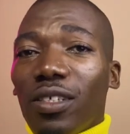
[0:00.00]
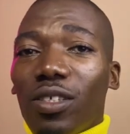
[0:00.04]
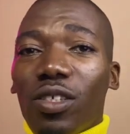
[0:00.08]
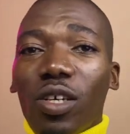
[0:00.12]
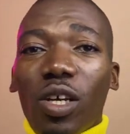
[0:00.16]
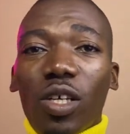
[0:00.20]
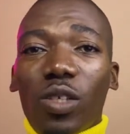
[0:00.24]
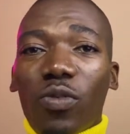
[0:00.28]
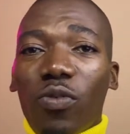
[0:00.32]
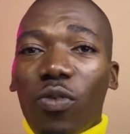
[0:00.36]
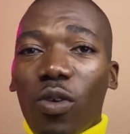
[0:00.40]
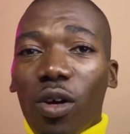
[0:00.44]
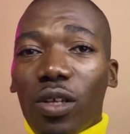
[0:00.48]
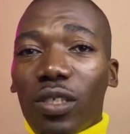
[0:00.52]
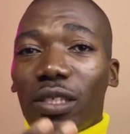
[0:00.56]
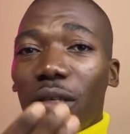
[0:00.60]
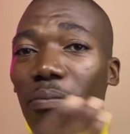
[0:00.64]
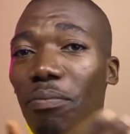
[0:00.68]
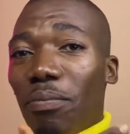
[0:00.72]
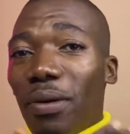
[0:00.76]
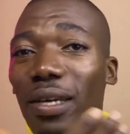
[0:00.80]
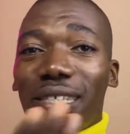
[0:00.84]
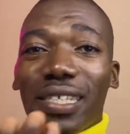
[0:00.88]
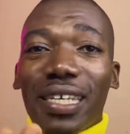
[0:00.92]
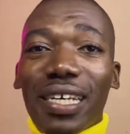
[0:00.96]
just for the
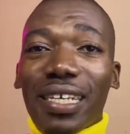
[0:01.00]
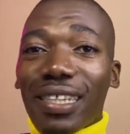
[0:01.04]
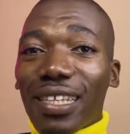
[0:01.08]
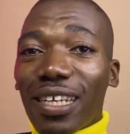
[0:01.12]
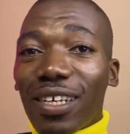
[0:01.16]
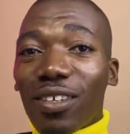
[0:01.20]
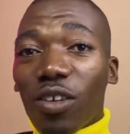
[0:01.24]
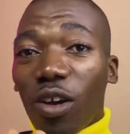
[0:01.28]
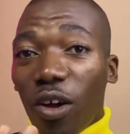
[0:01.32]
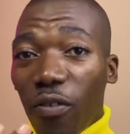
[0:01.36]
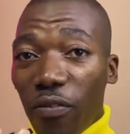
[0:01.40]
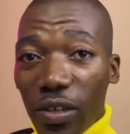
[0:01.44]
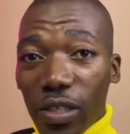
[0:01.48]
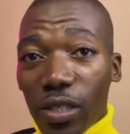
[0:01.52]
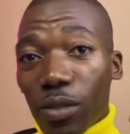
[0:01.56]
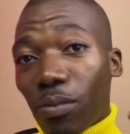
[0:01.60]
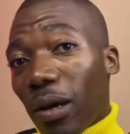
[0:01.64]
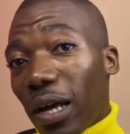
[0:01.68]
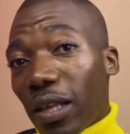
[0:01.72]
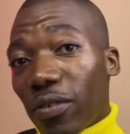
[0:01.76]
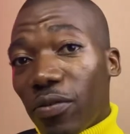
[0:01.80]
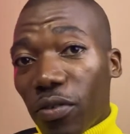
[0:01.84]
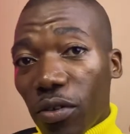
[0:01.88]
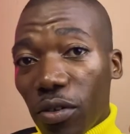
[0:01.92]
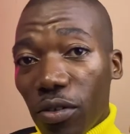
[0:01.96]
basic need of a
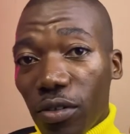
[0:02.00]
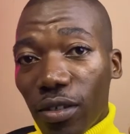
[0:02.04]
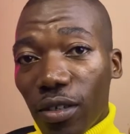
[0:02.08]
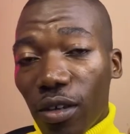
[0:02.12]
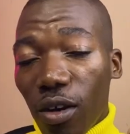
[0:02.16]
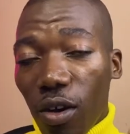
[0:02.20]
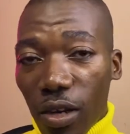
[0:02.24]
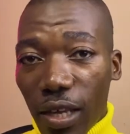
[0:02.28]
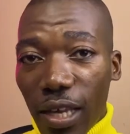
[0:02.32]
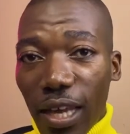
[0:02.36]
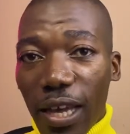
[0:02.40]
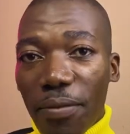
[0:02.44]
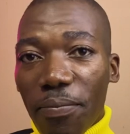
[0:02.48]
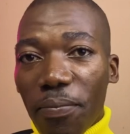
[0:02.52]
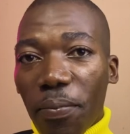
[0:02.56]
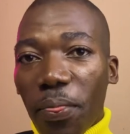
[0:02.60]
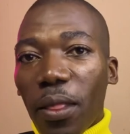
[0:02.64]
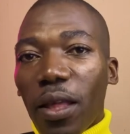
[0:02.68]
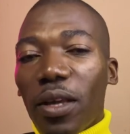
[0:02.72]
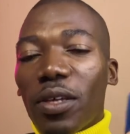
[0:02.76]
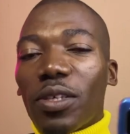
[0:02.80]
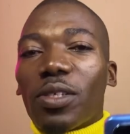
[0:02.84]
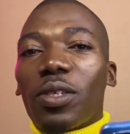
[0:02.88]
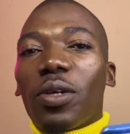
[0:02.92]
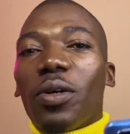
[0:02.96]
smartphone, okay?
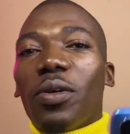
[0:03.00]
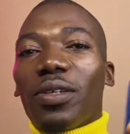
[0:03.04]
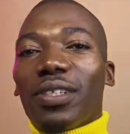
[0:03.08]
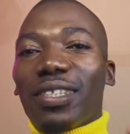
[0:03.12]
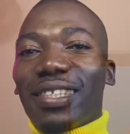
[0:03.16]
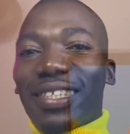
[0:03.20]
So